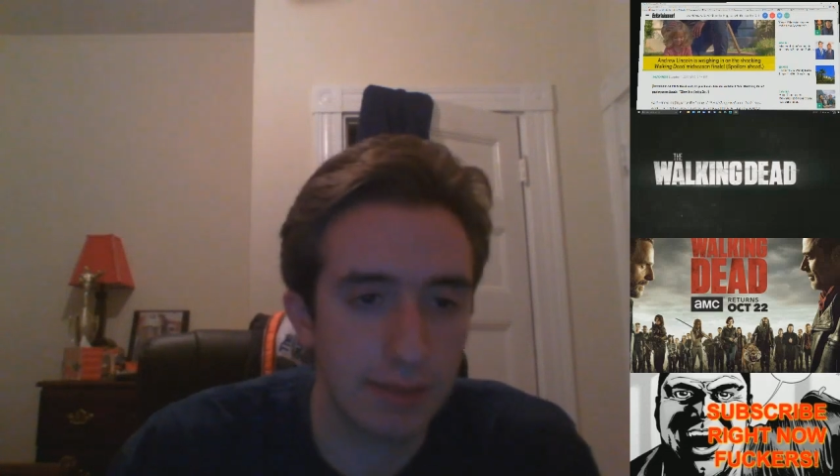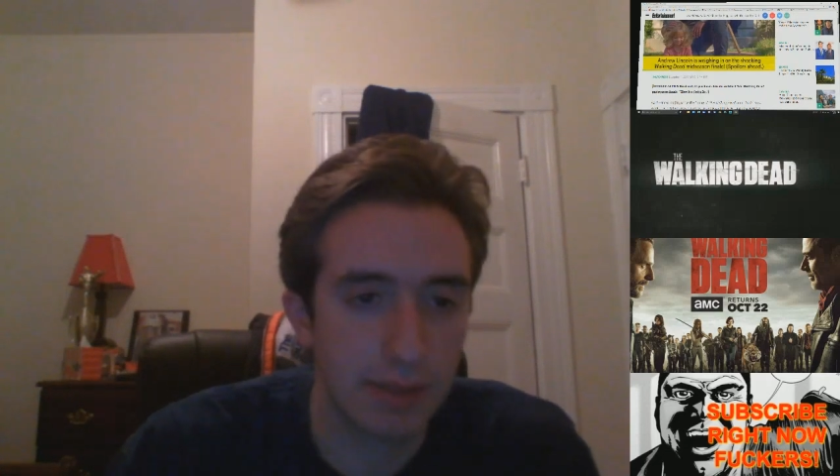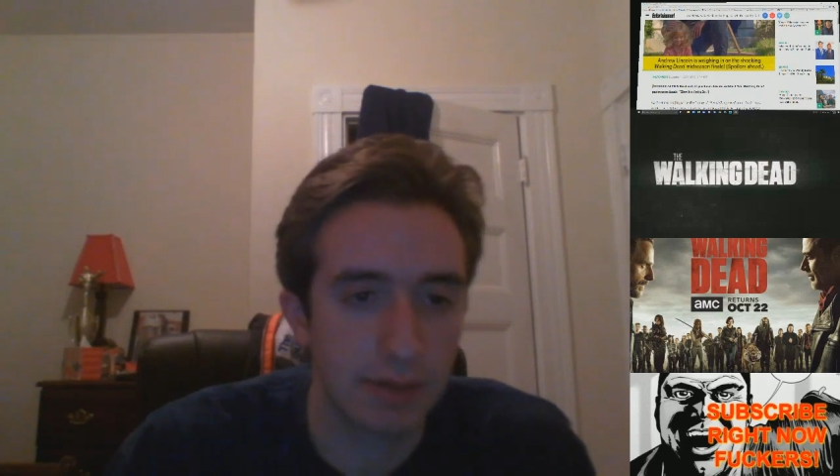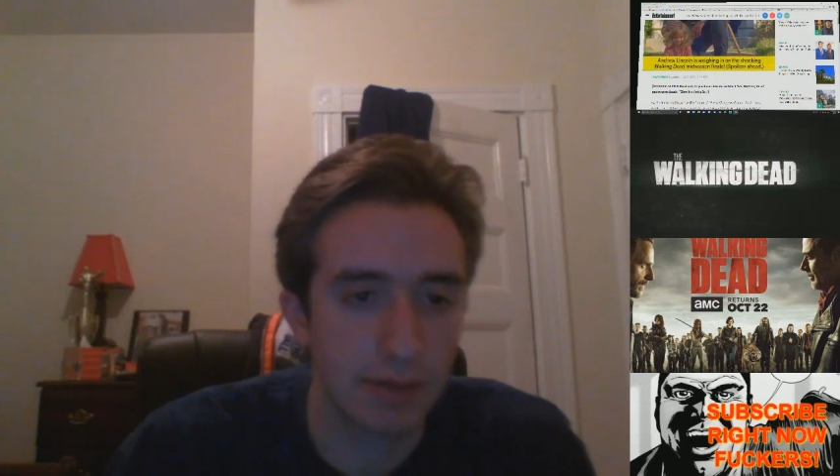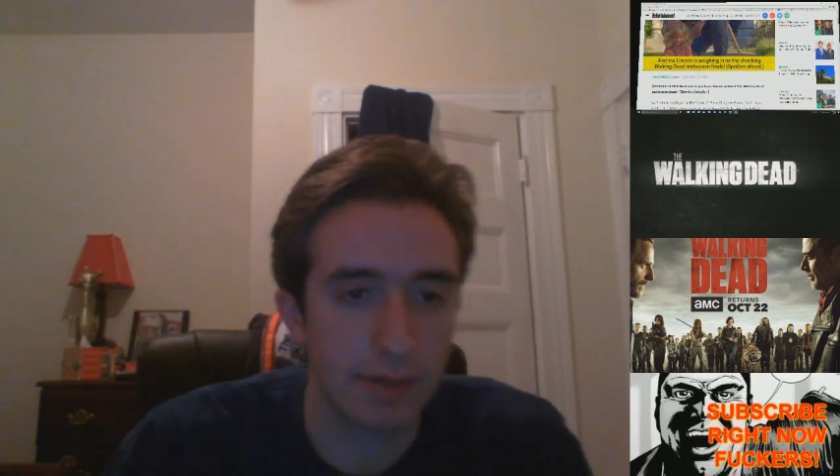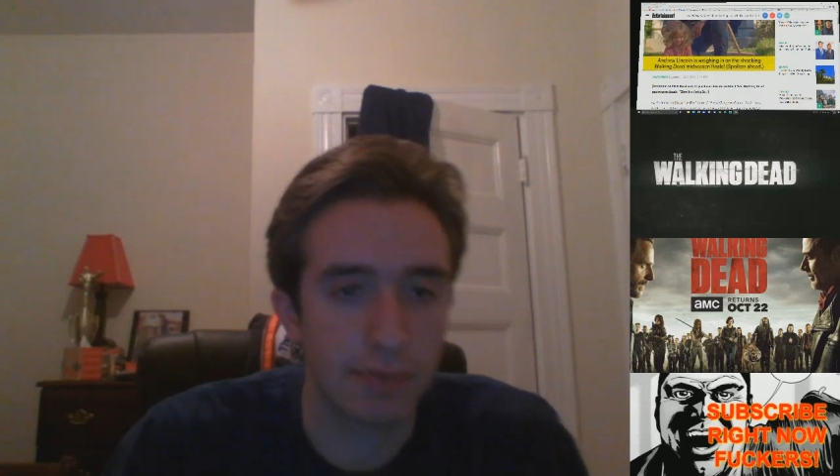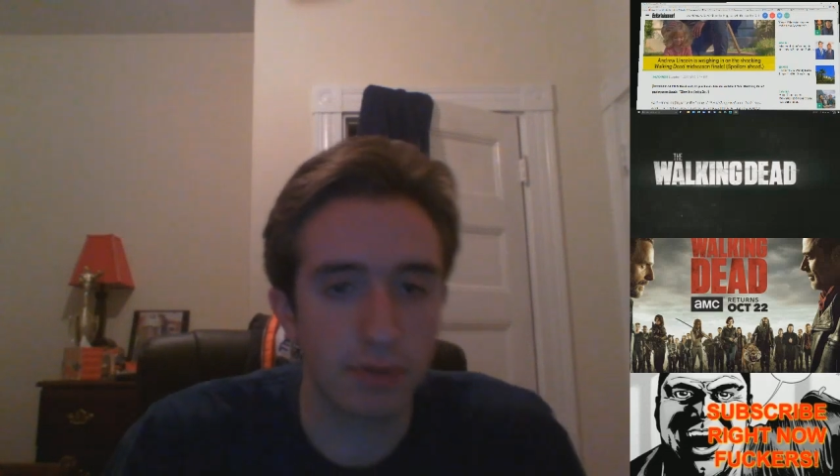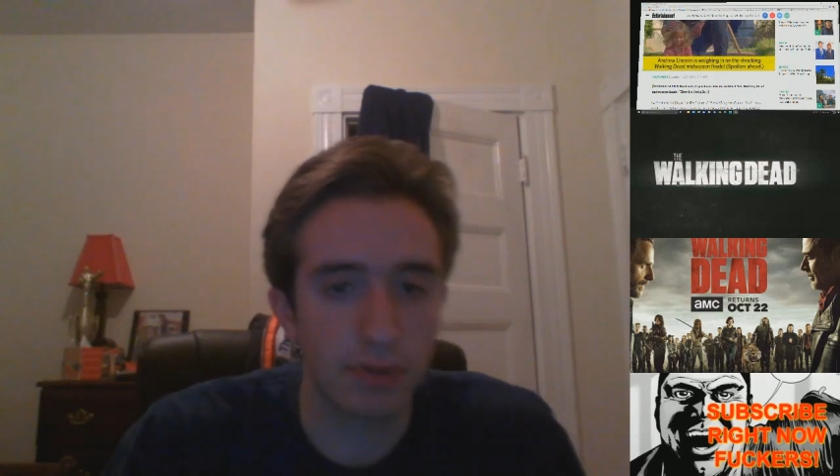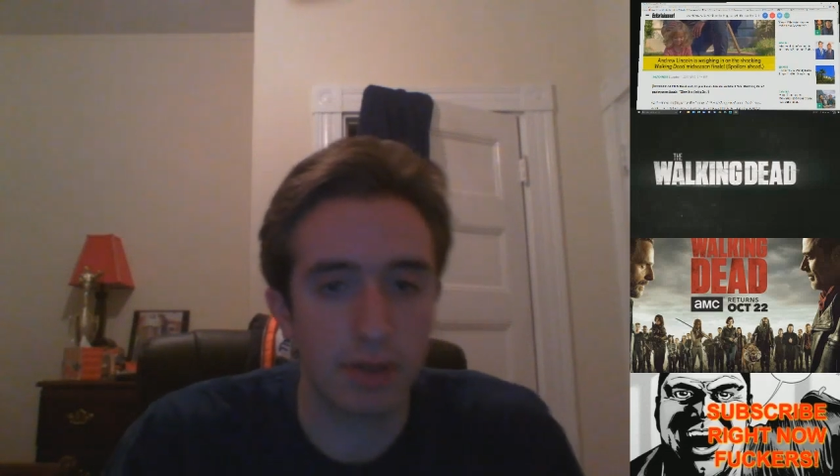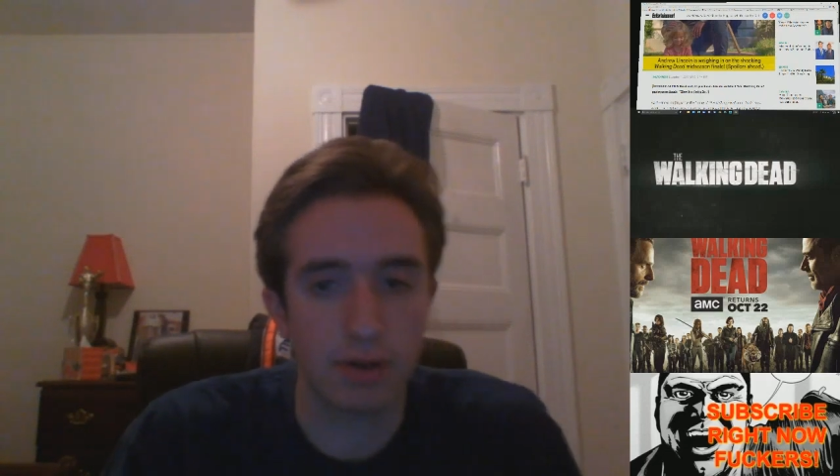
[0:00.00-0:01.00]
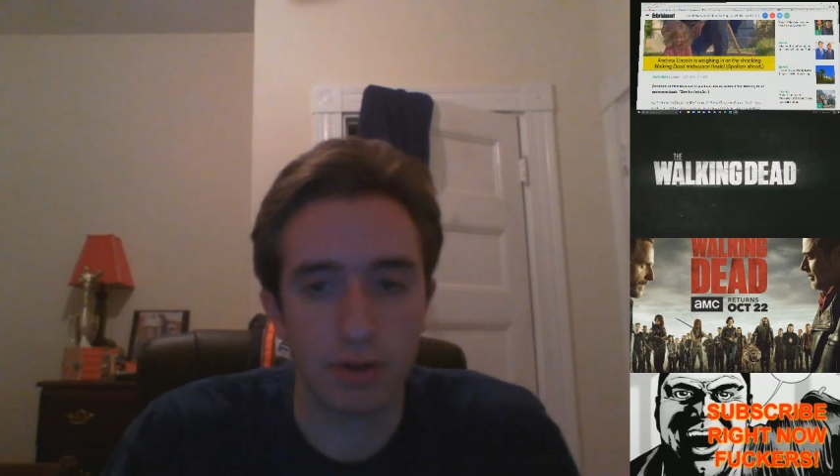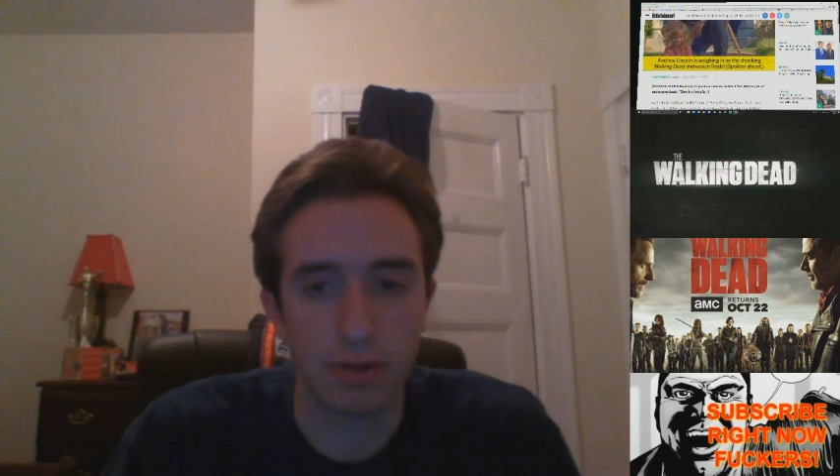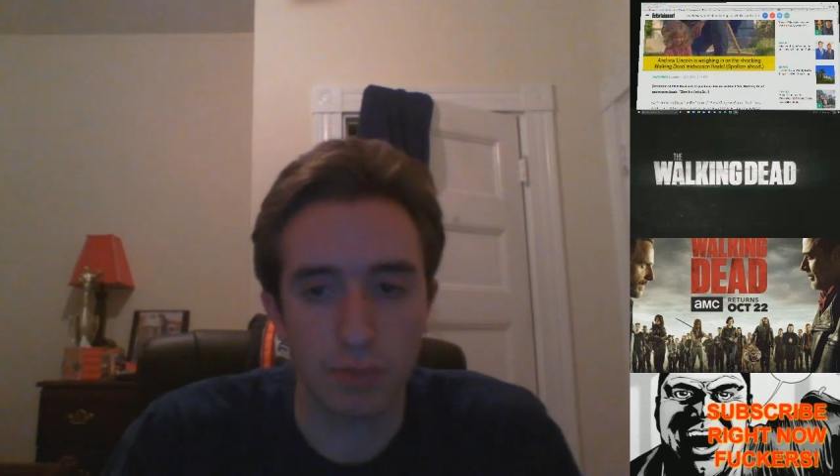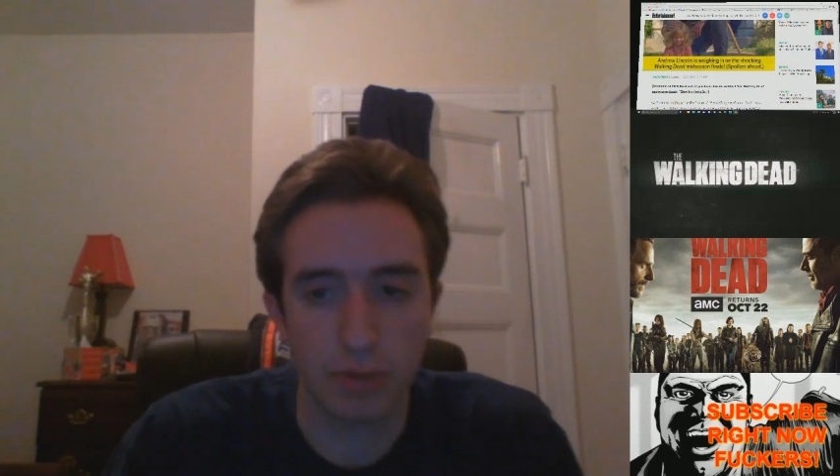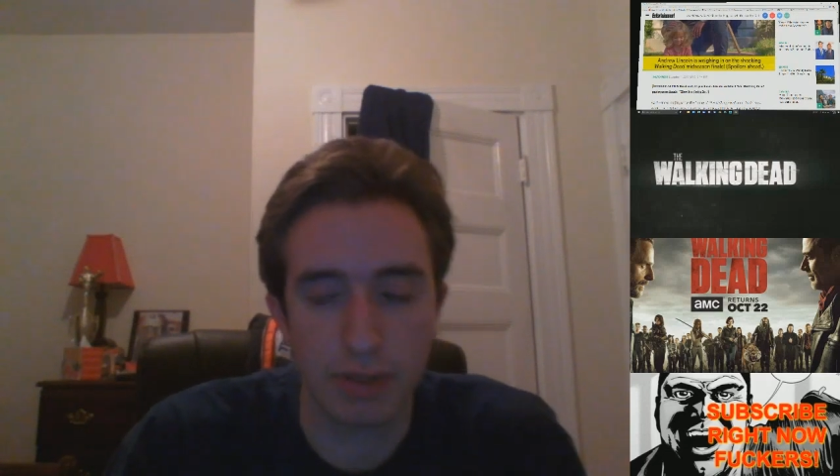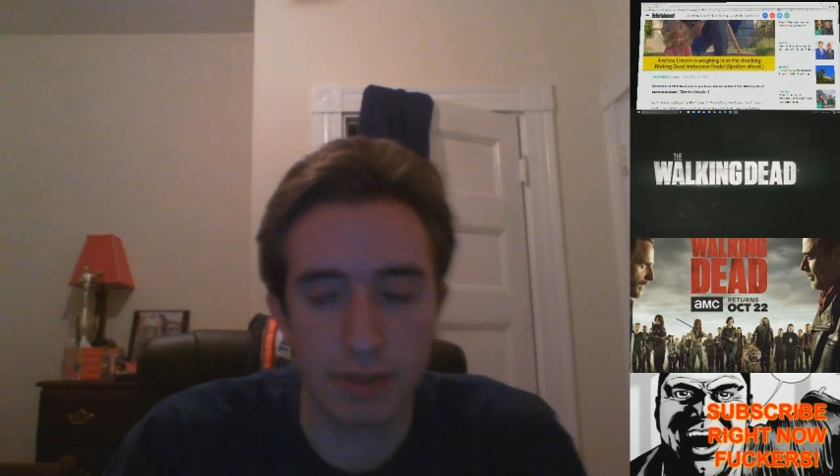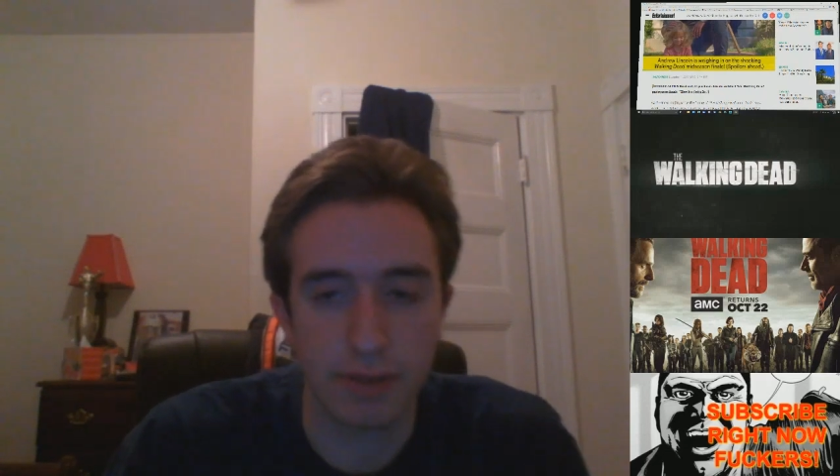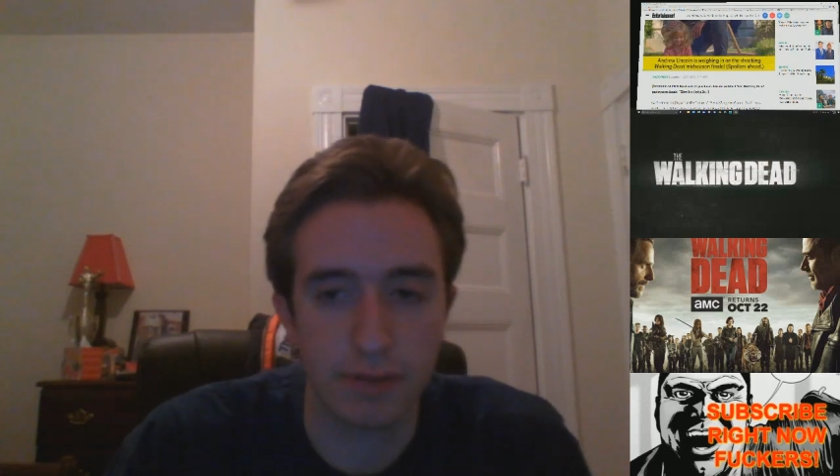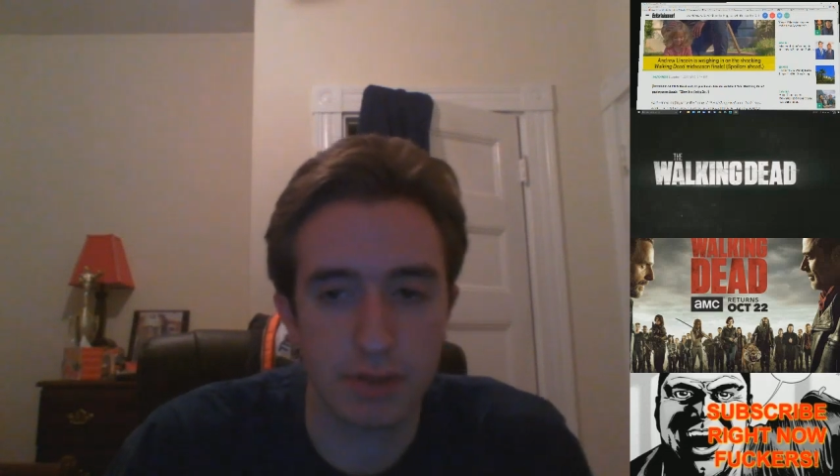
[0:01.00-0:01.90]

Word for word: because I put a lot of hard work into this